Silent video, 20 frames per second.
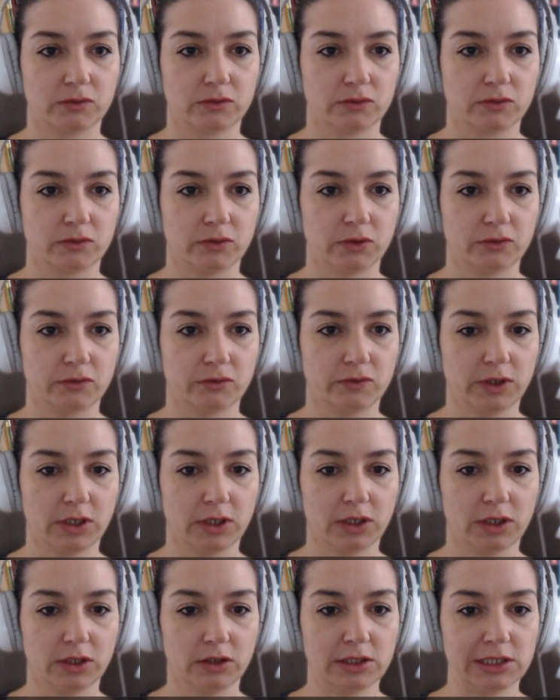Do you
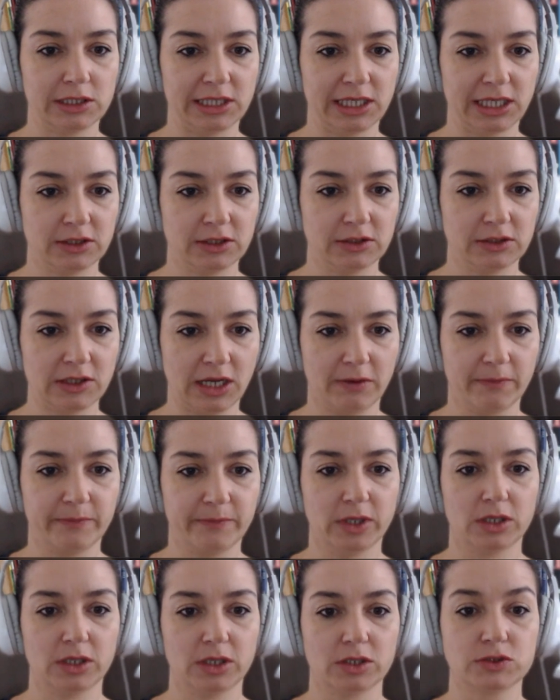see the link there?
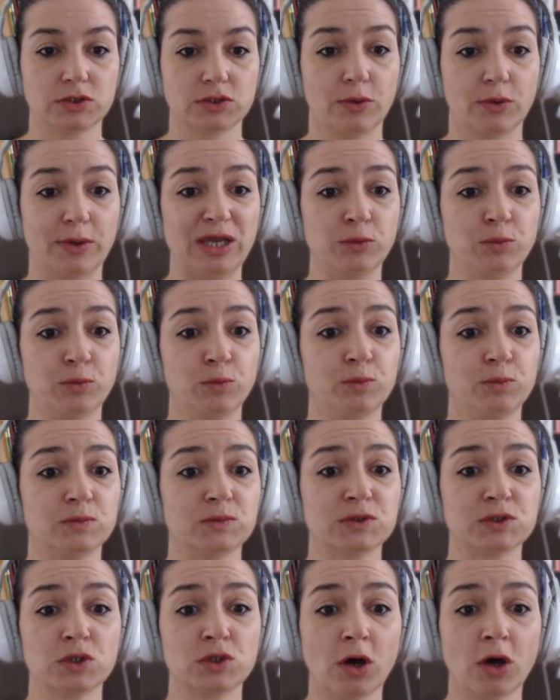So
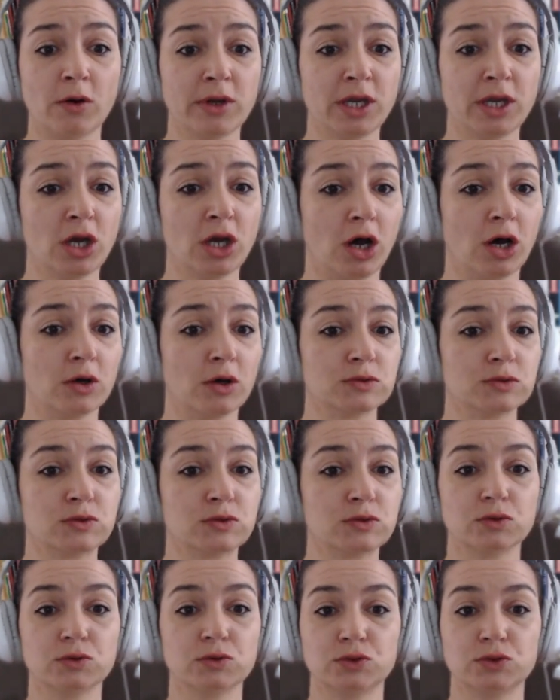it's going
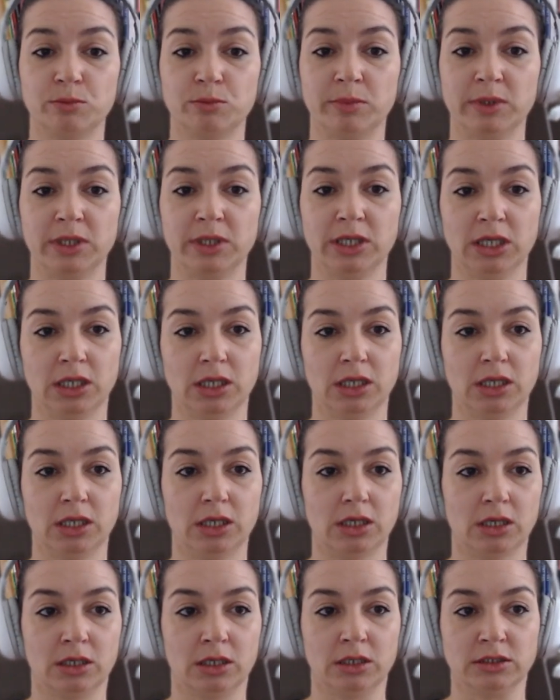also to be
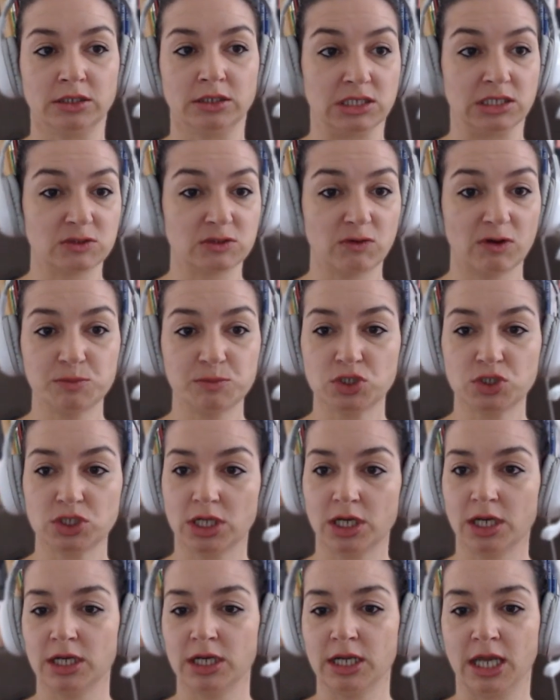in the
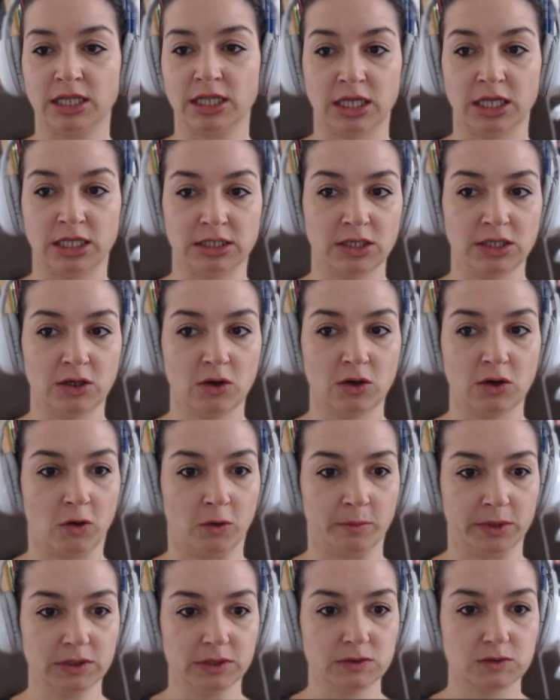description and in the
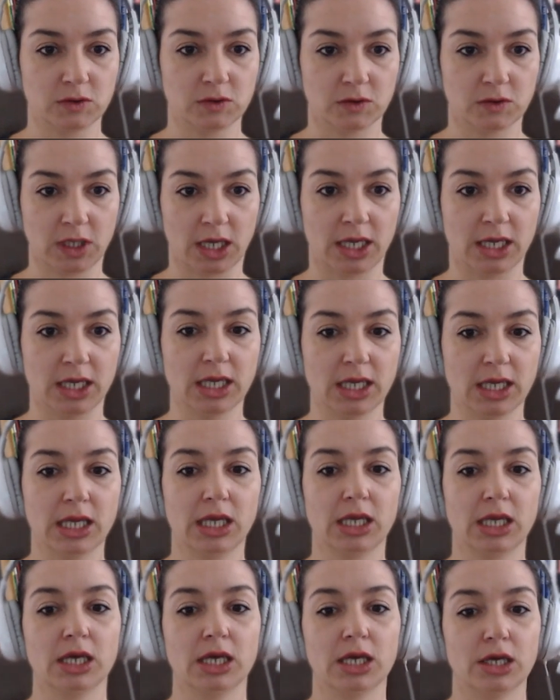comments, okay?
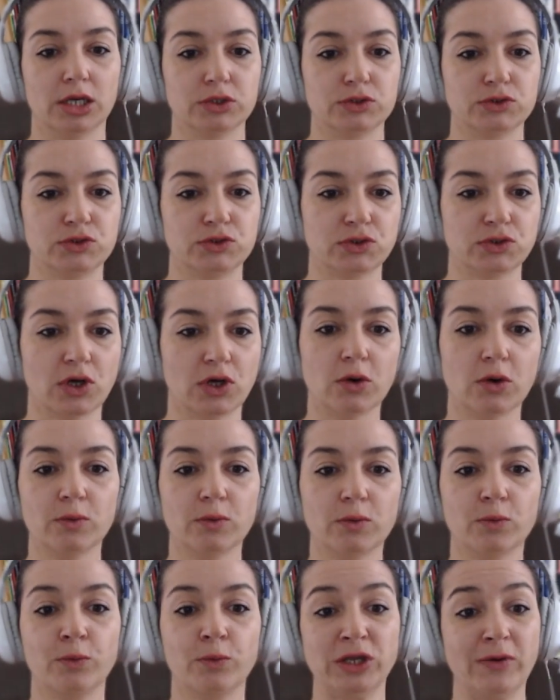So
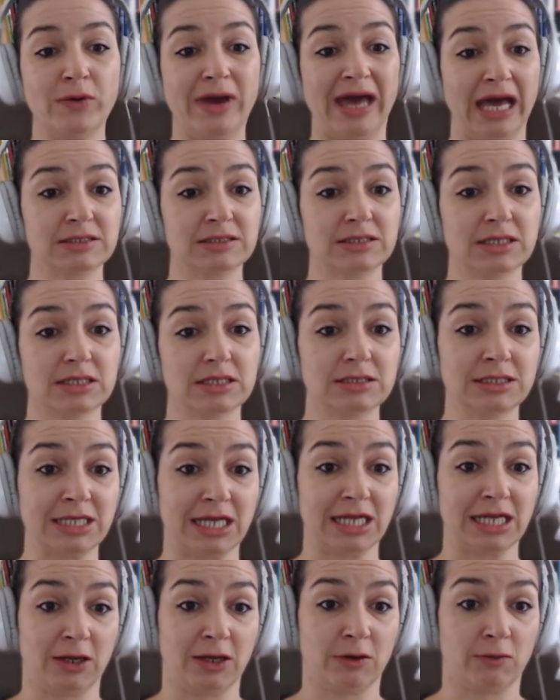when you access the
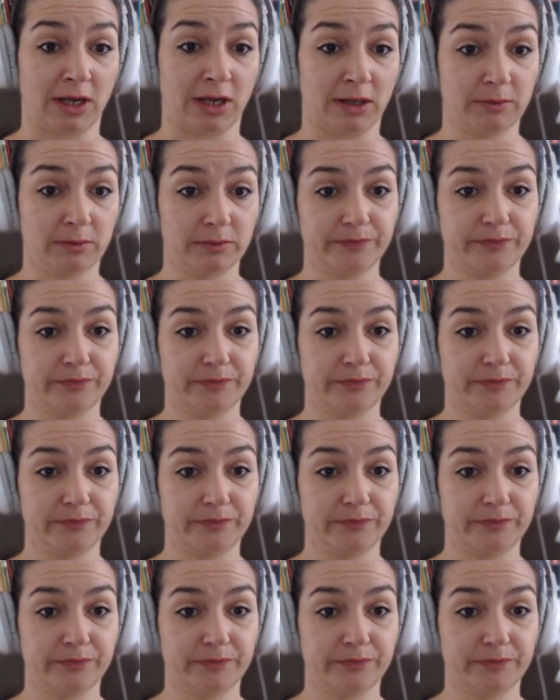Telegram,